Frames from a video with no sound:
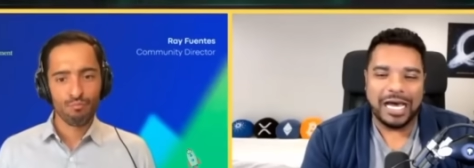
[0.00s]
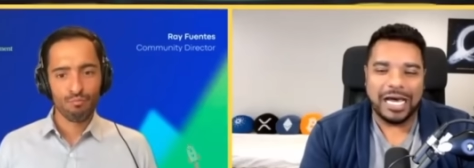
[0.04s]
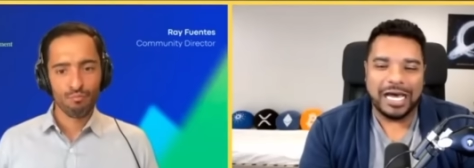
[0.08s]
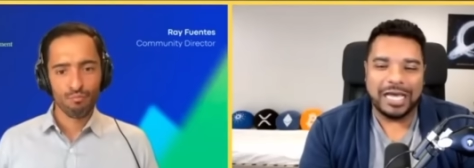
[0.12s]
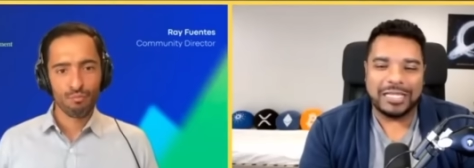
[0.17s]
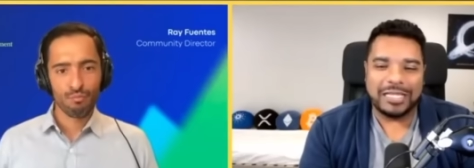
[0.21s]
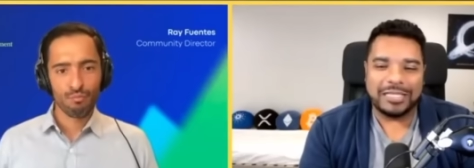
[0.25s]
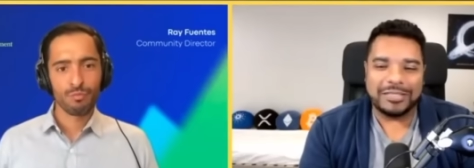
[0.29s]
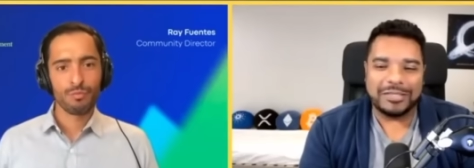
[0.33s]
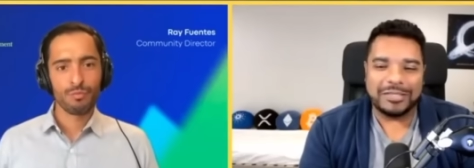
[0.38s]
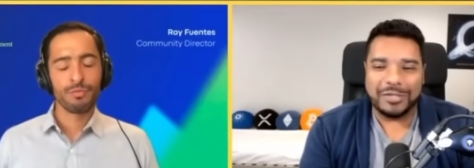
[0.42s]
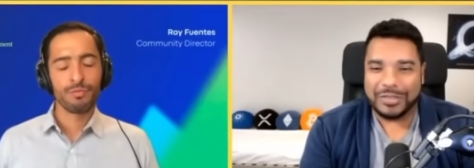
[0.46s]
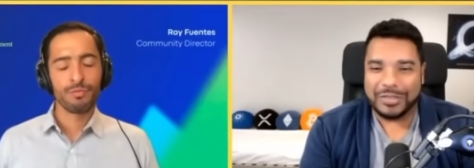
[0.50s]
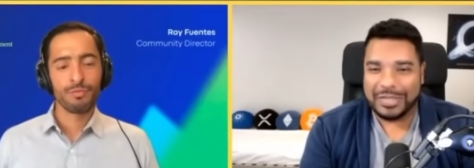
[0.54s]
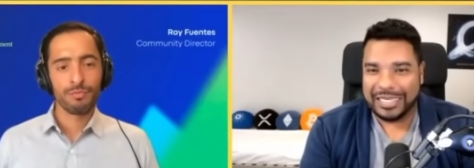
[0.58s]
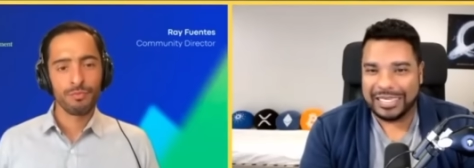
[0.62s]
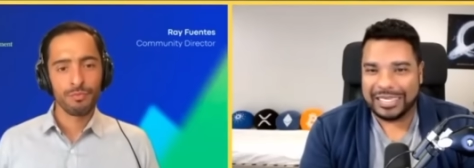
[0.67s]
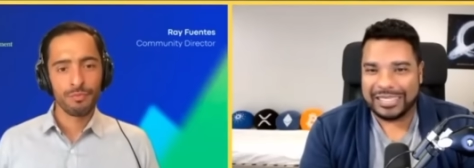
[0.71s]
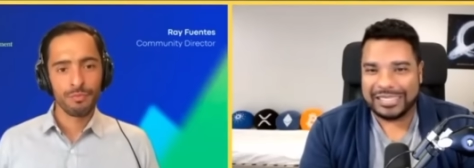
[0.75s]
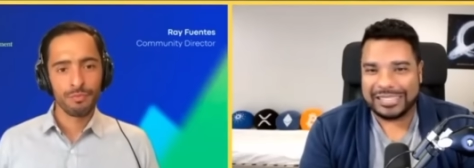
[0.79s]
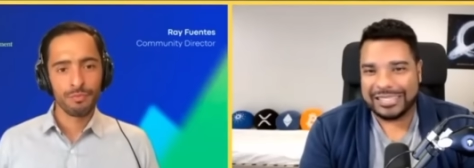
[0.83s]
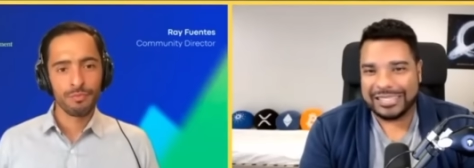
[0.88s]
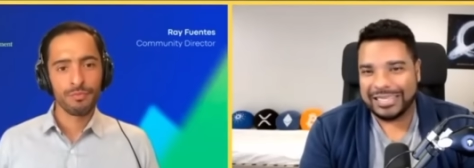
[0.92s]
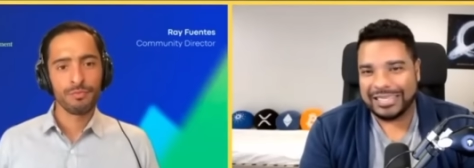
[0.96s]
Speaker 1: Uh, do you
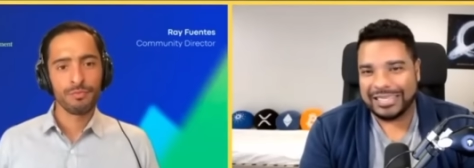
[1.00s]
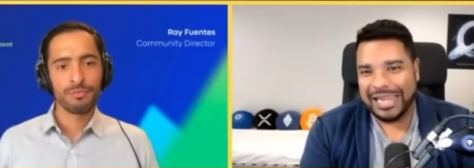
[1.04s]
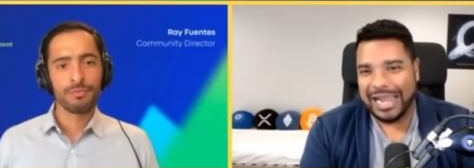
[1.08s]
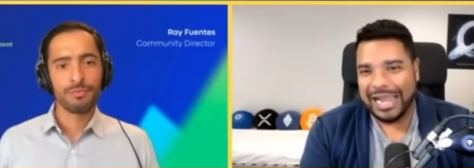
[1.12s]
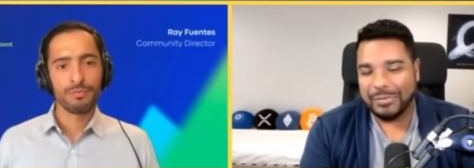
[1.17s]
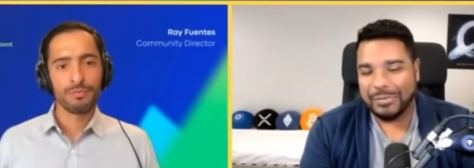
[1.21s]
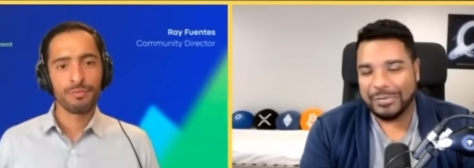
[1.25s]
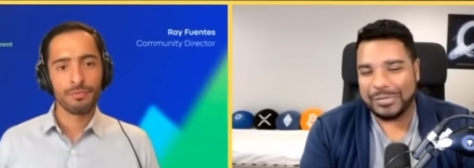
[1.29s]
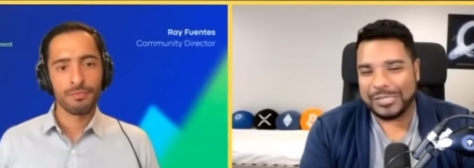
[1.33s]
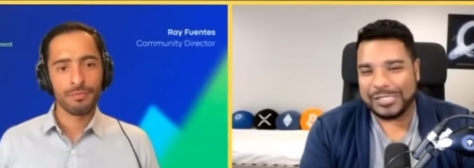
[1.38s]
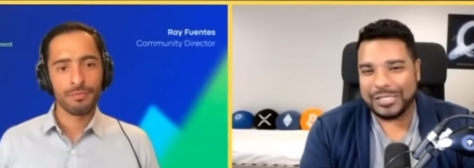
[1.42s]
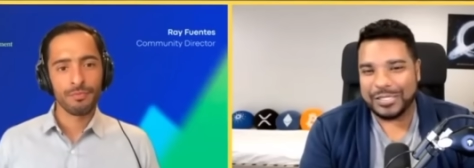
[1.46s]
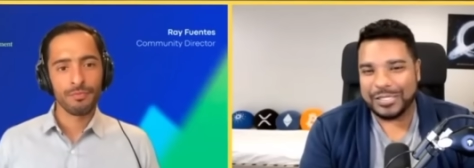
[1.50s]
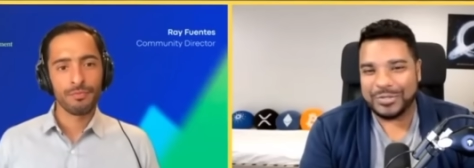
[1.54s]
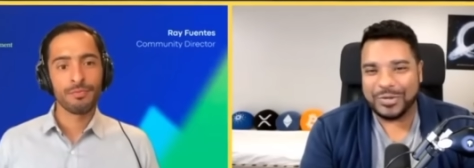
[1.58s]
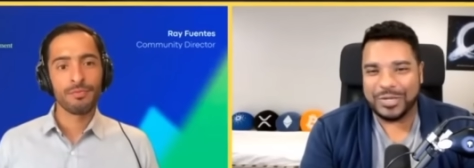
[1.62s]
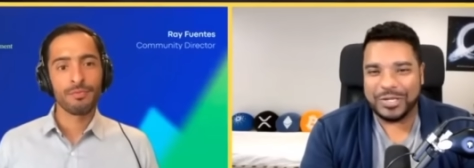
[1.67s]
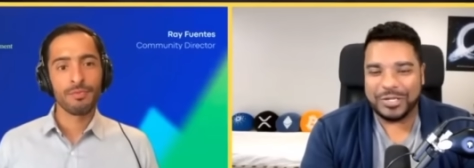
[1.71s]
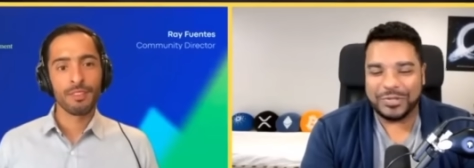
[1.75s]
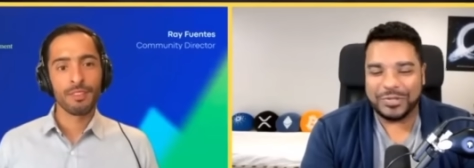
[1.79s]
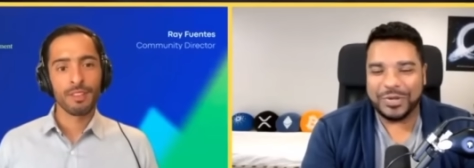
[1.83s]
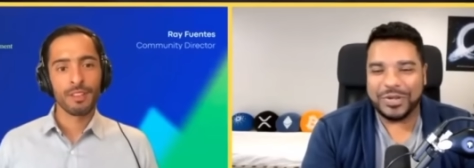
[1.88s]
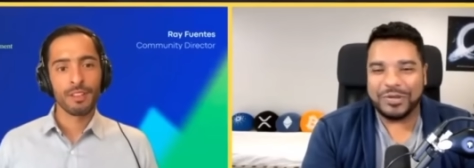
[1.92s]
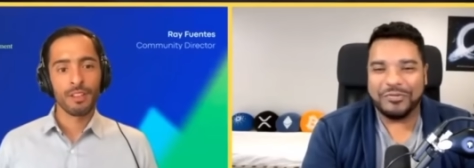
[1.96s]
think it, it happens in
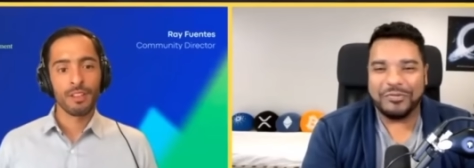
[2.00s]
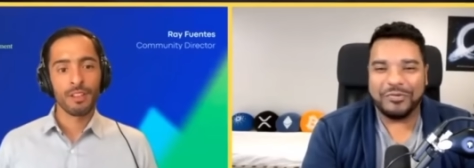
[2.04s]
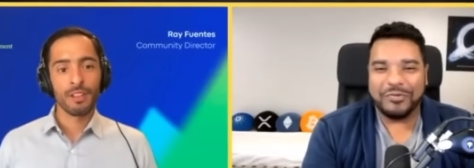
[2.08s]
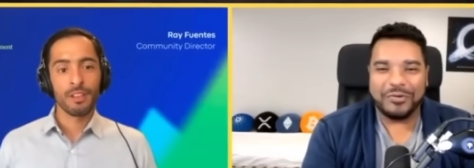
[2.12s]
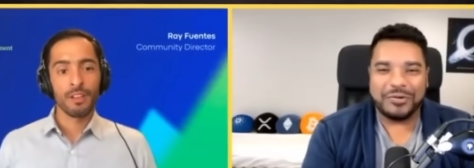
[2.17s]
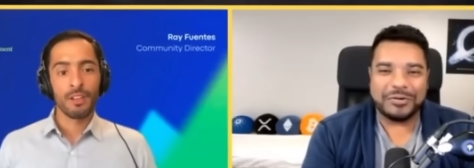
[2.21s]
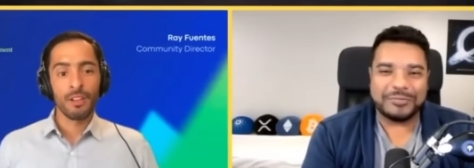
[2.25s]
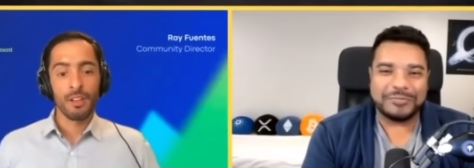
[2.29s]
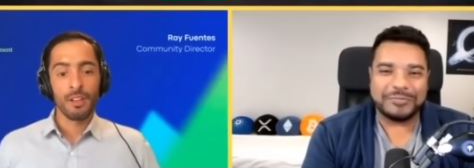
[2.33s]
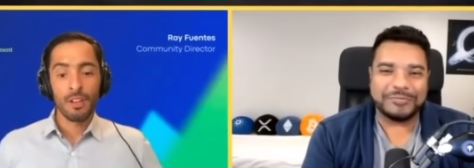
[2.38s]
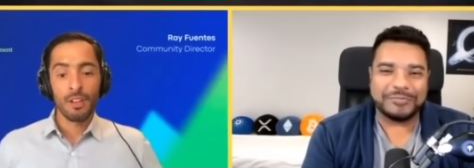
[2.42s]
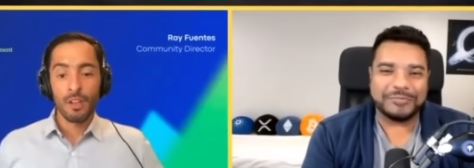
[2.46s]
2024?